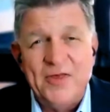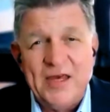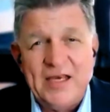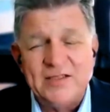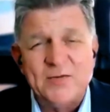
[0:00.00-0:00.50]

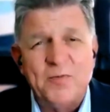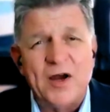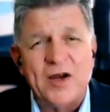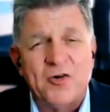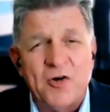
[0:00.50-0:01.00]
these
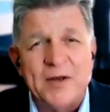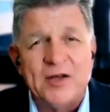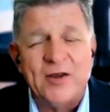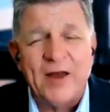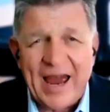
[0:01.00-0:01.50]
were
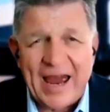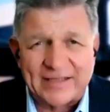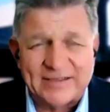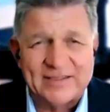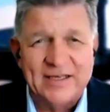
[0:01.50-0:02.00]
criminal
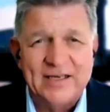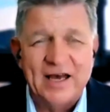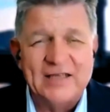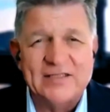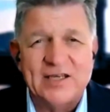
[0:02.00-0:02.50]
acts.
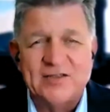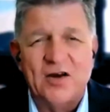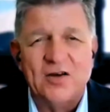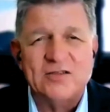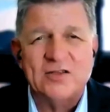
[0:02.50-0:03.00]
And so
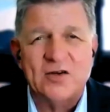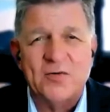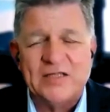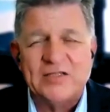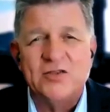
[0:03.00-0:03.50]
to answer the
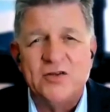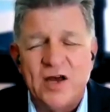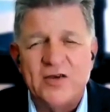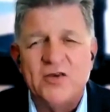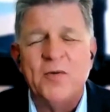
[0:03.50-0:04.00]
question,
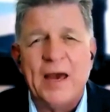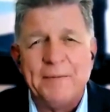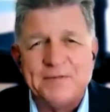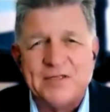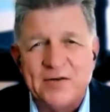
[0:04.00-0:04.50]
no, you
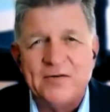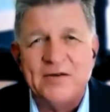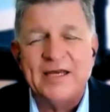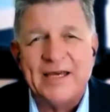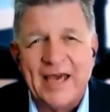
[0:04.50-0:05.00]

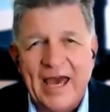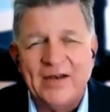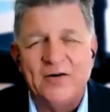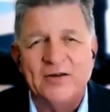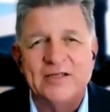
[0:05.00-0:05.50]
absolutely
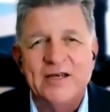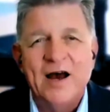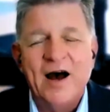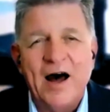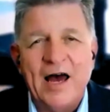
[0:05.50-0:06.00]
cannot
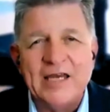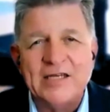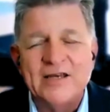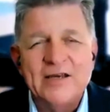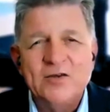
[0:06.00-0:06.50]

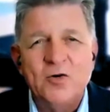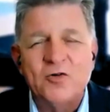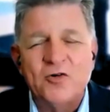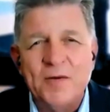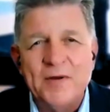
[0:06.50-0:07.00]
hide
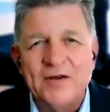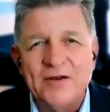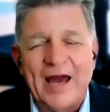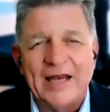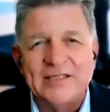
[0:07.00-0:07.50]
your
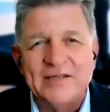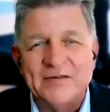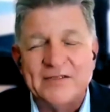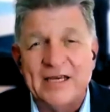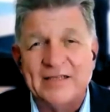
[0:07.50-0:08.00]
criminal
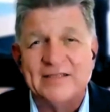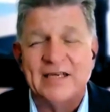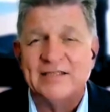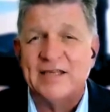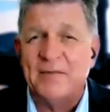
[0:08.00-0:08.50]
activity and
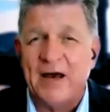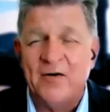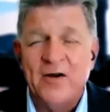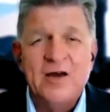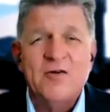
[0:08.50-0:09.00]
say
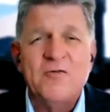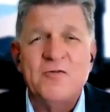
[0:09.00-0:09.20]
somehow